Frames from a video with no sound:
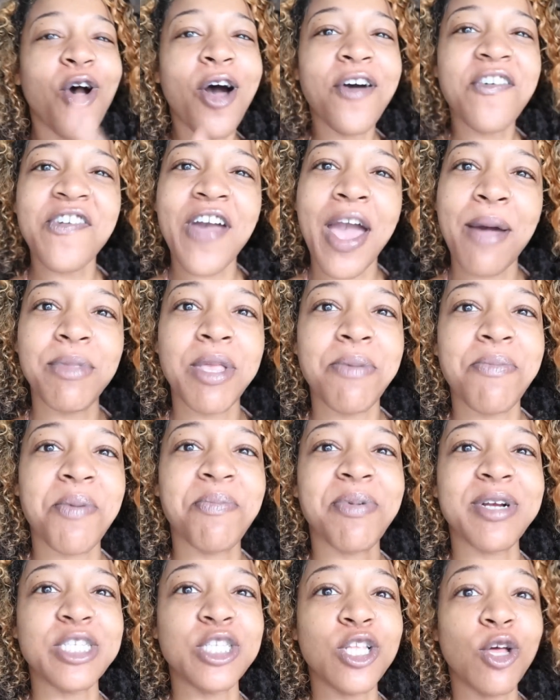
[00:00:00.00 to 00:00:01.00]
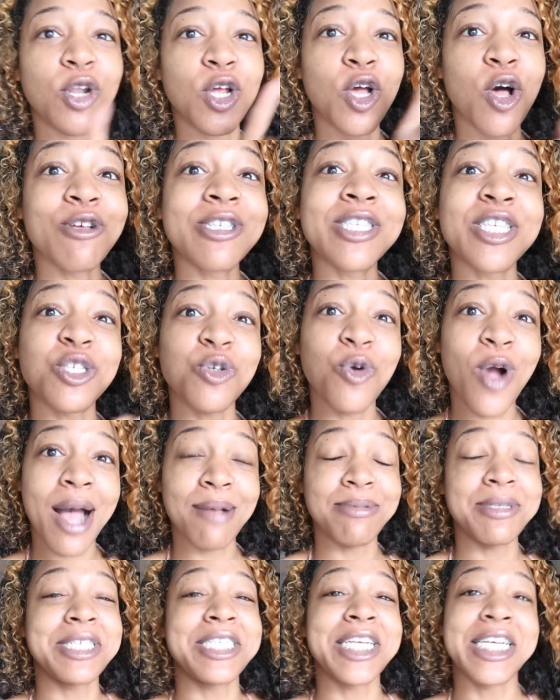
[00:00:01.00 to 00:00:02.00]
y'all family members know to go
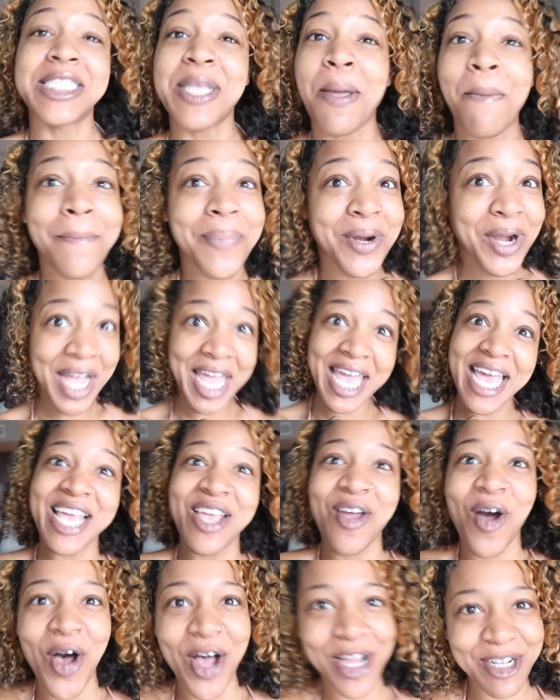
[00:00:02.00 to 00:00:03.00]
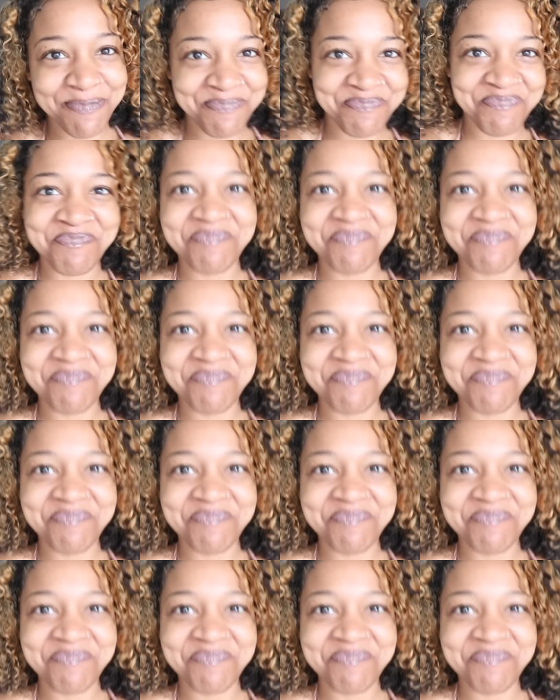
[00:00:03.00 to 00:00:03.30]
subscribe to Justin Bran, y'all.